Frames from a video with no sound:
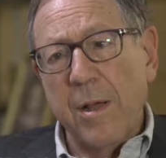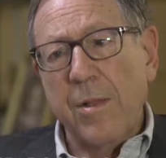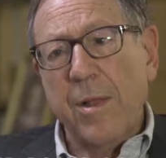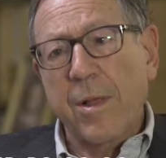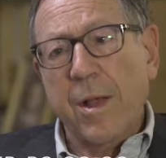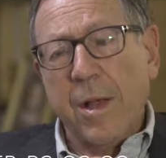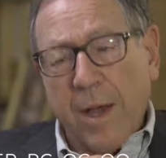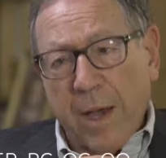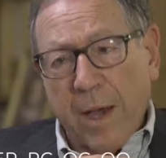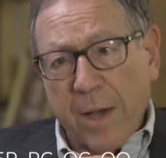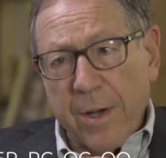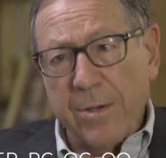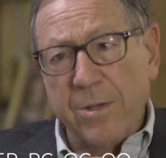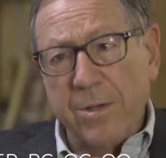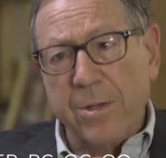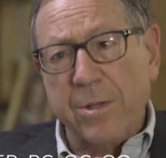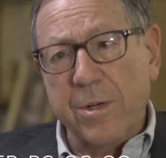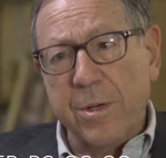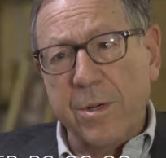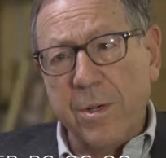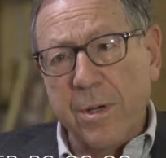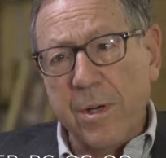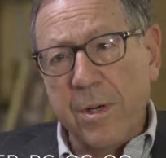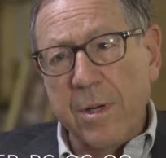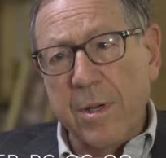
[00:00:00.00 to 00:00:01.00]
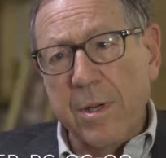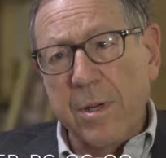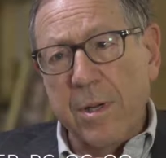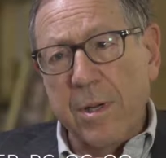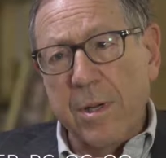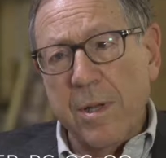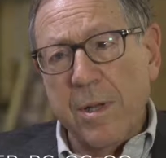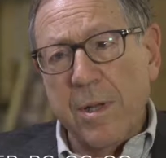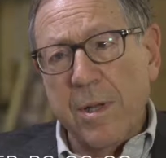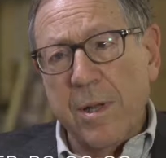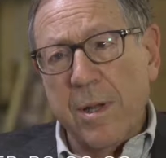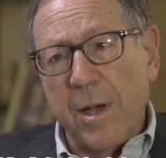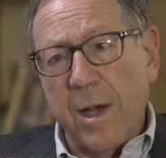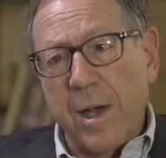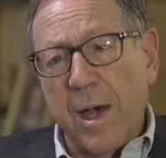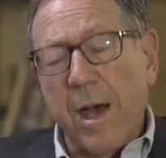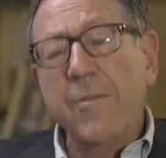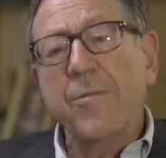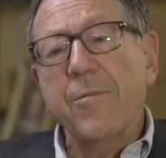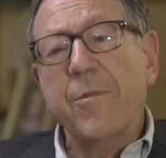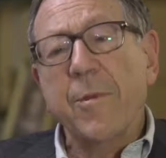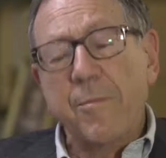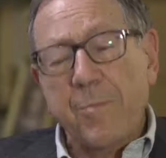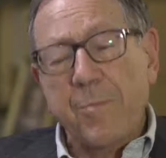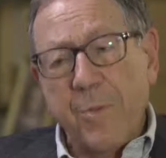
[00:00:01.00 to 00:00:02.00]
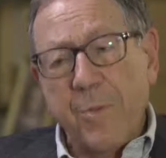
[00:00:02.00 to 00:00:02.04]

The culture of